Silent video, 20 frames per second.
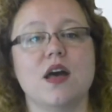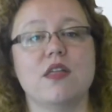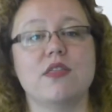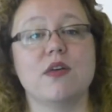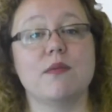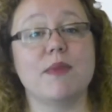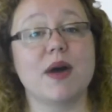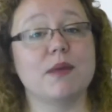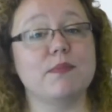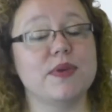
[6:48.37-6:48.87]

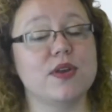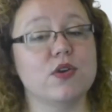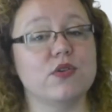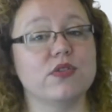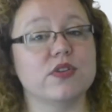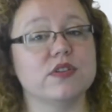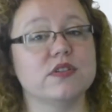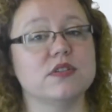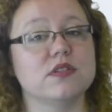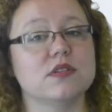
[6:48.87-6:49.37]
There might be
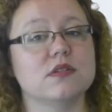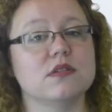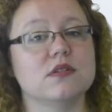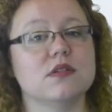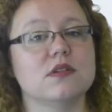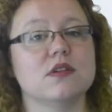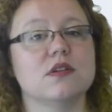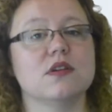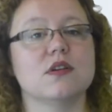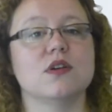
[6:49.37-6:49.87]
others
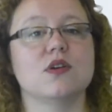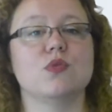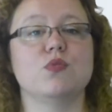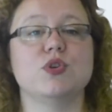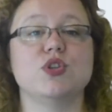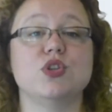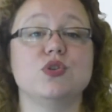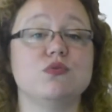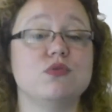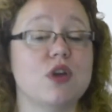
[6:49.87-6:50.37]

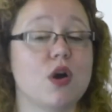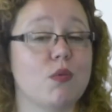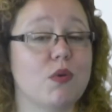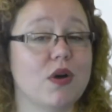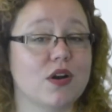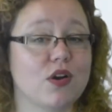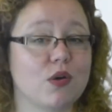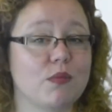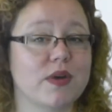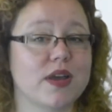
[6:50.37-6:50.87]
which you know
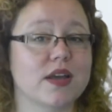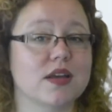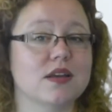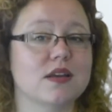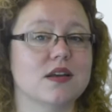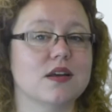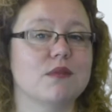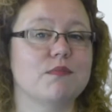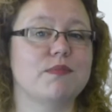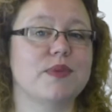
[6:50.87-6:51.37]
are coming
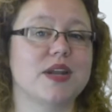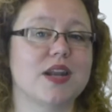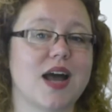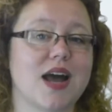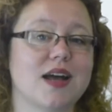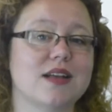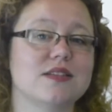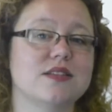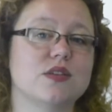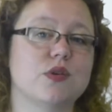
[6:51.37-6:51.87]
but
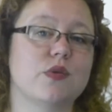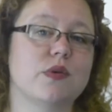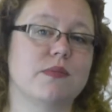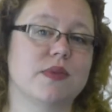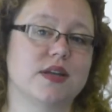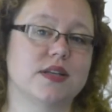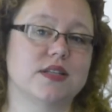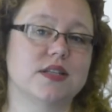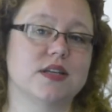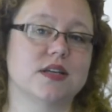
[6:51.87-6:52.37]
aren't so
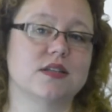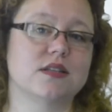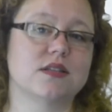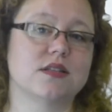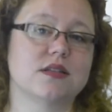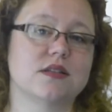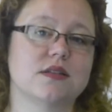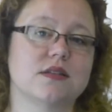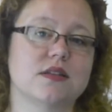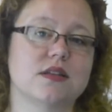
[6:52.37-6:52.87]

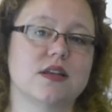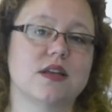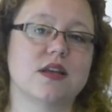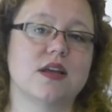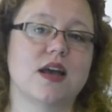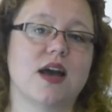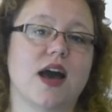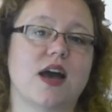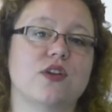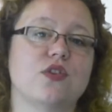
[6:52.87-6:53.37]
immediate,
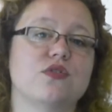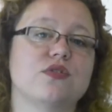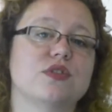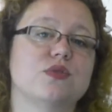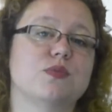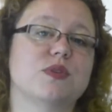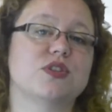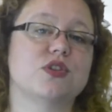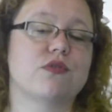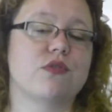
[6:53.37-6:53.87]
and
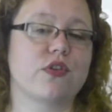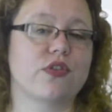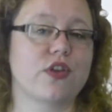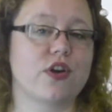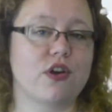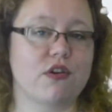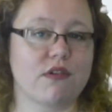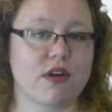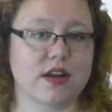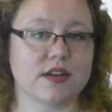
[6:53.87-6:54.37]
others which are on the
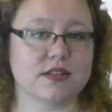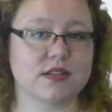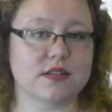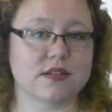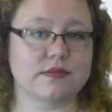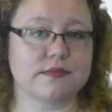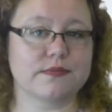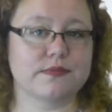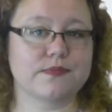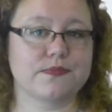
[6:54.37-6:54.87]

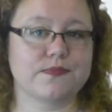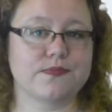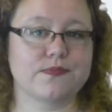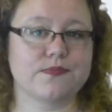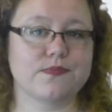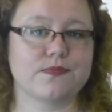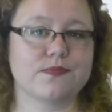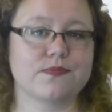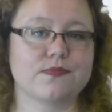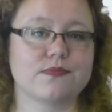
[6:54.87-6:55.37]
horizon.
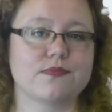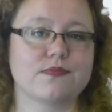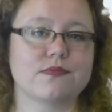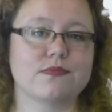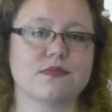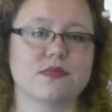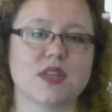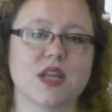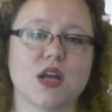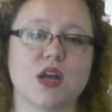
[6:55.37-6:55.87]

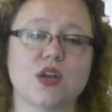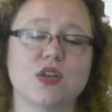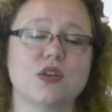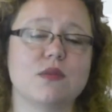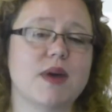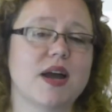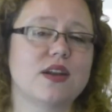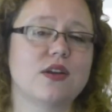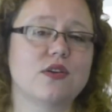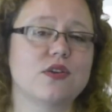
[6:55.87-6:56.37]

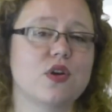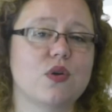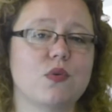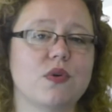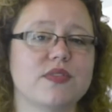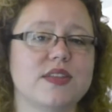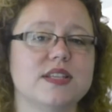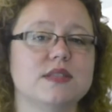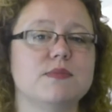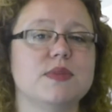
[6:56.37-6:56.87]
You might not know
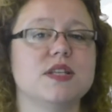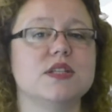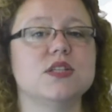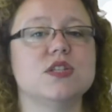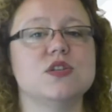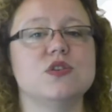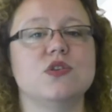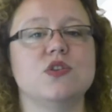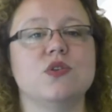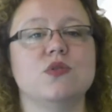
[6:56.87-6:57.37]
what these mean
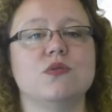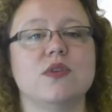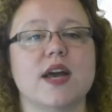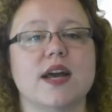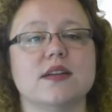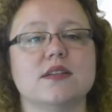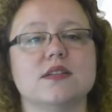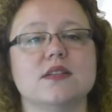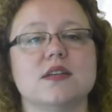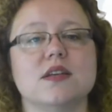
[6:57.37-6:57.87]
to you
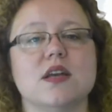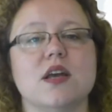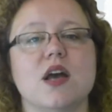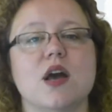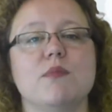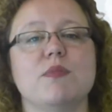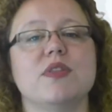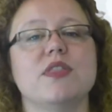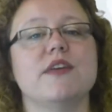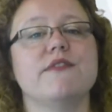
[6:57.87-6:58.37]
yet,
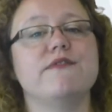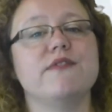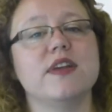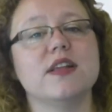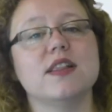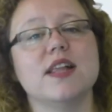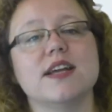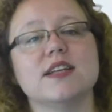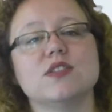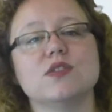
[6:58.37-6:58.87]
but they
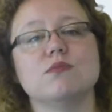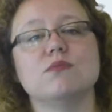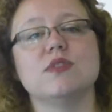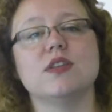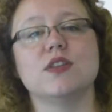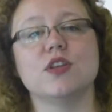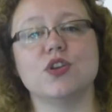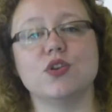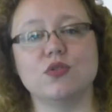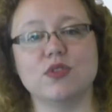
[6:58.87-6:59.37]
feel like
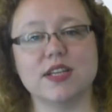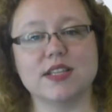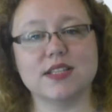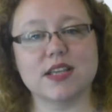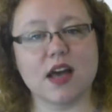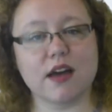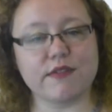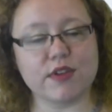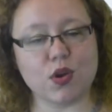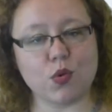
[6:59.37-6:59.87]
something that you need
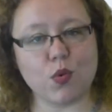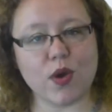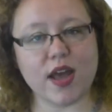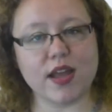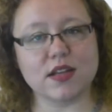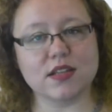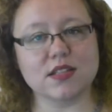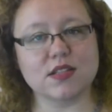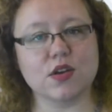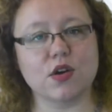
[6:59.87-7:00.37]
to have an
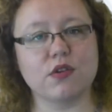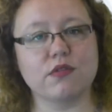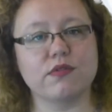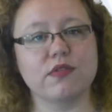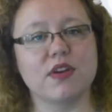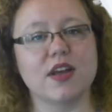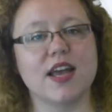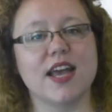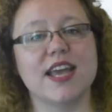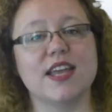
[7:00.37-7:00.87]
awareness of
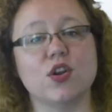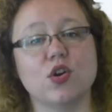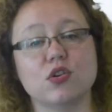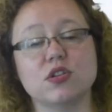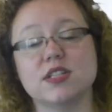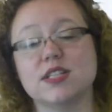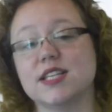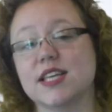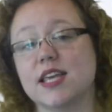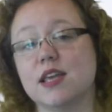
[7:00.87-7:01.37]
in
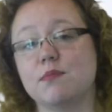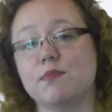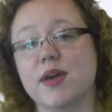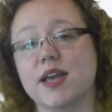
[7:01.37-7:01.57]
order to keep